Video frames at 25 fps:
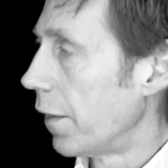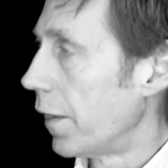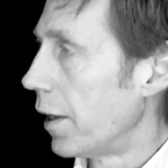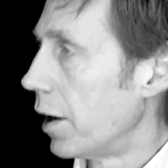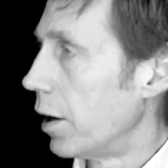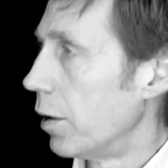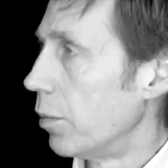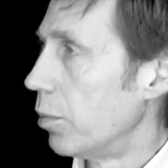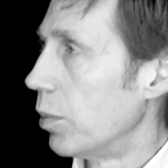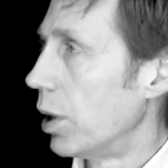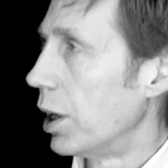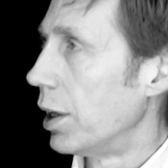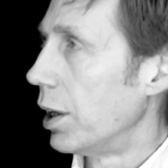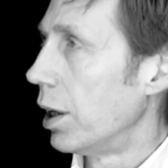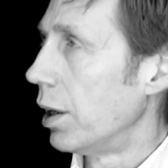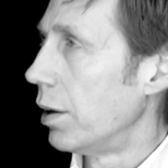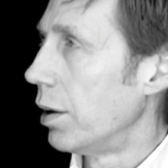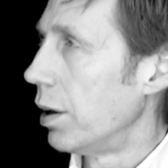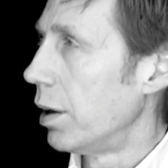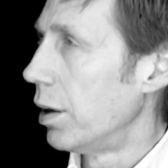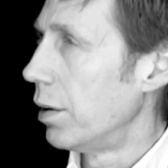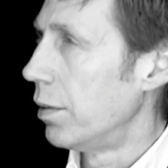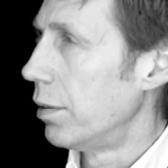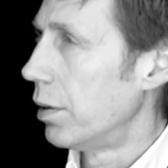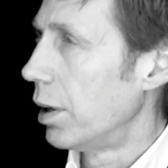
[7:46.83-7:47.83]

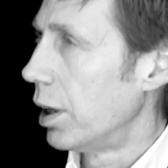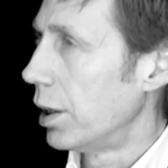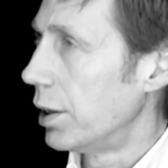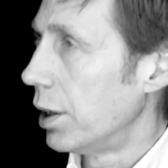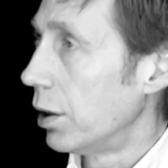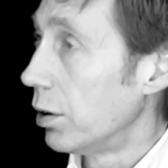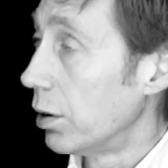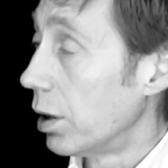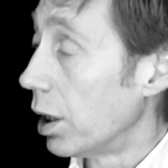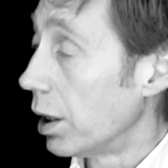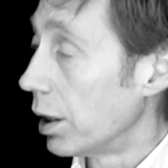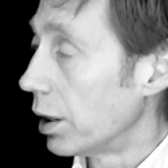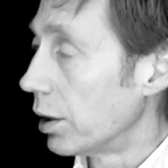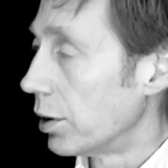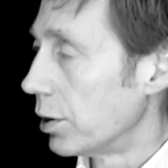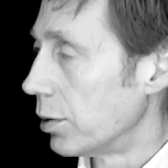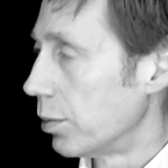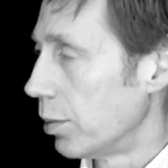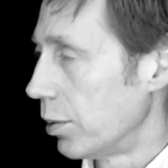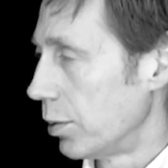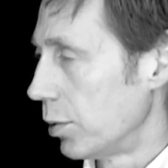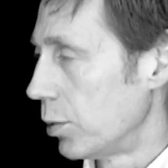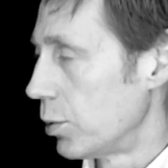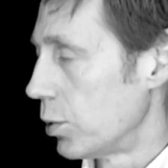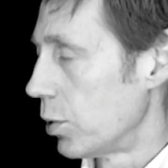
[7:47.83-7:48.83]
I don't like, as
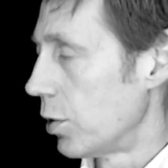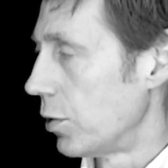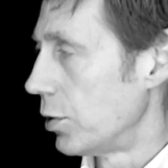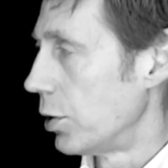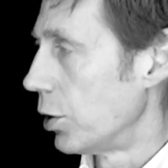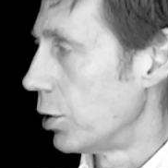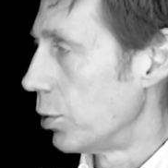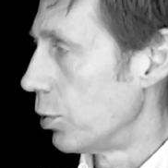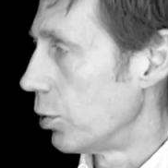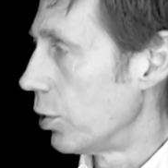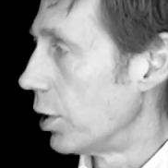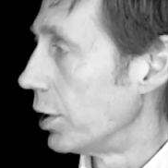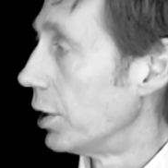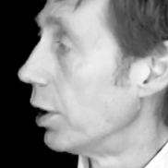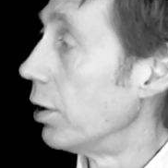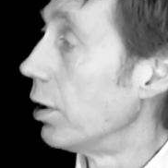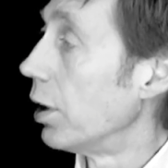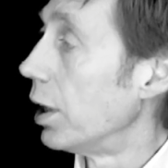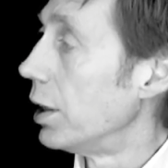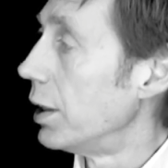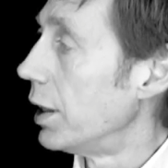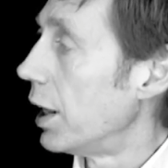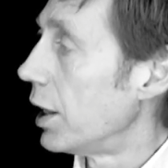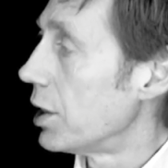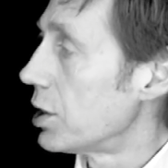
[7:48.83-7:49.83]
I'm sure I've told you before, I don't
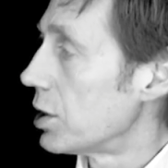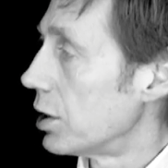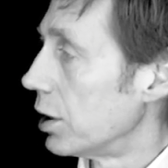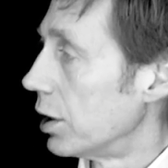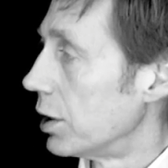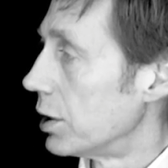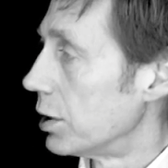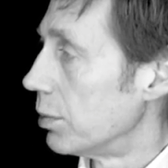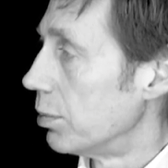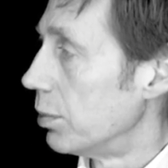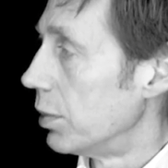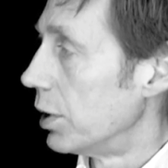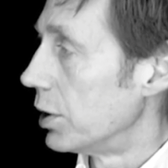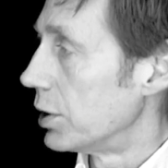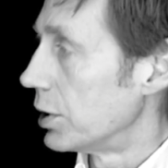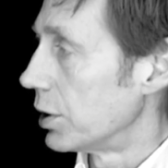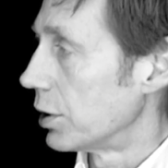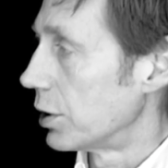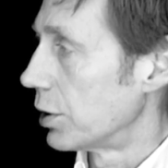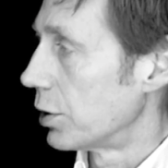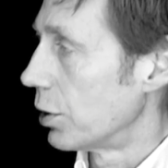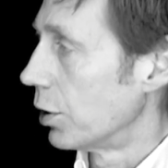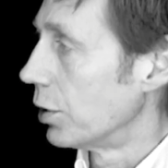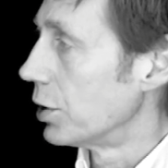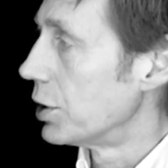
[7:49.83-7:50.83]
like nationalism as
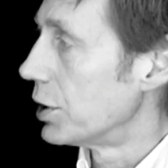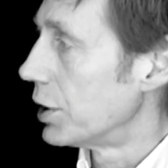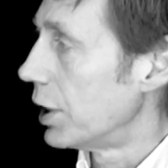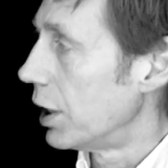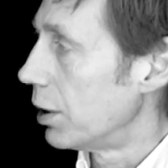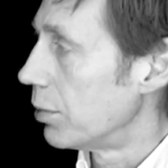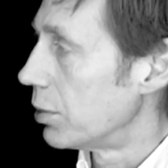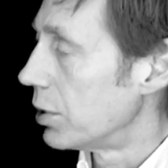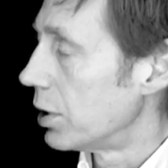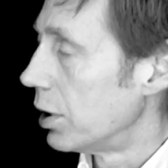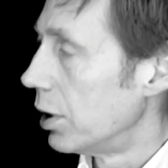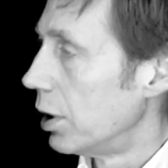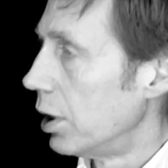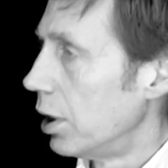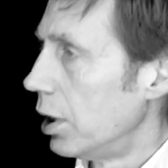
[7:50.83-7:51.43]
a concept.